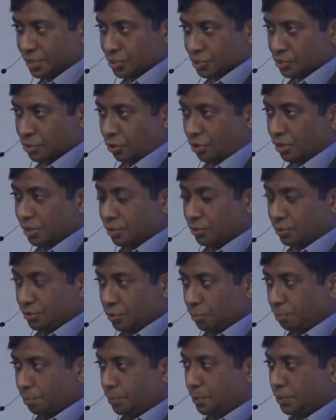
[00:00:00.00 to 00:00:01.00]
So although
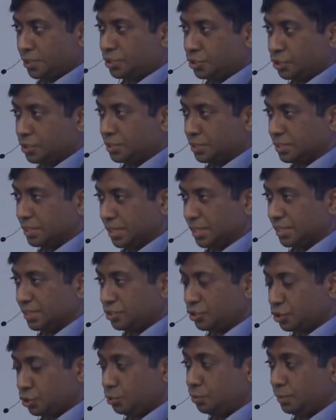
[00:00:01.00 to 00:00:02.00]
you put
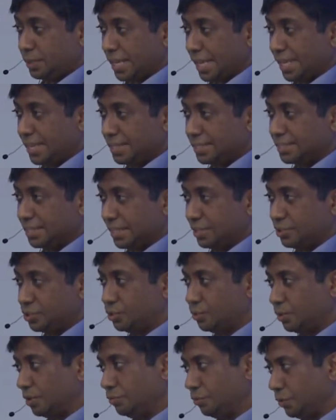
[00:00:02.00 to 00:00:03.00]
2 days
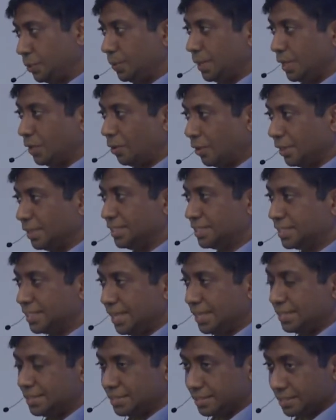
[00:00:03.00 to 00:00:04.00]
into reviewing all these
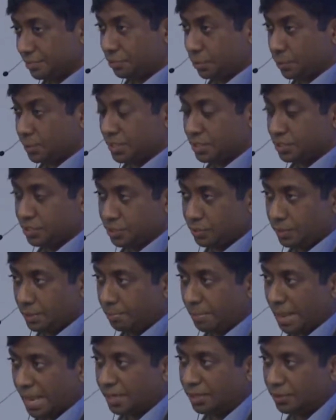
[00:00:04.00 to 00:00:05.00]
cases, if you were to do
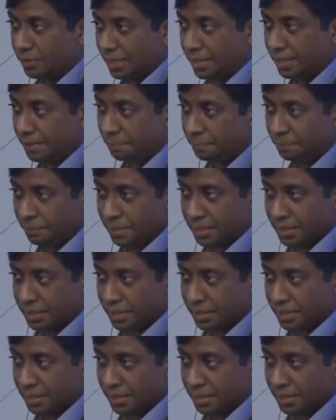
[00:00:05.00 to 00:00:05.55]
it manually,